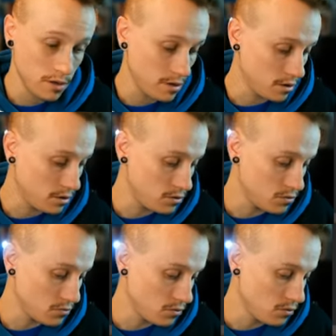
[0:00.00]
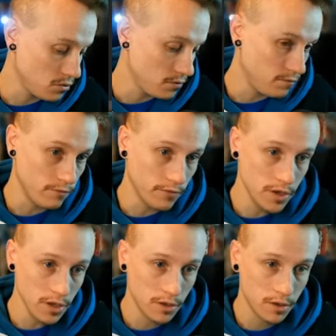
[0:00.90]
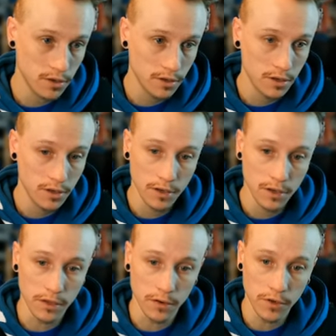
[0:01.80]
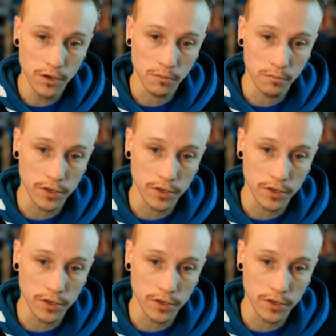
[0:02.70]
and then Control V, and there we go.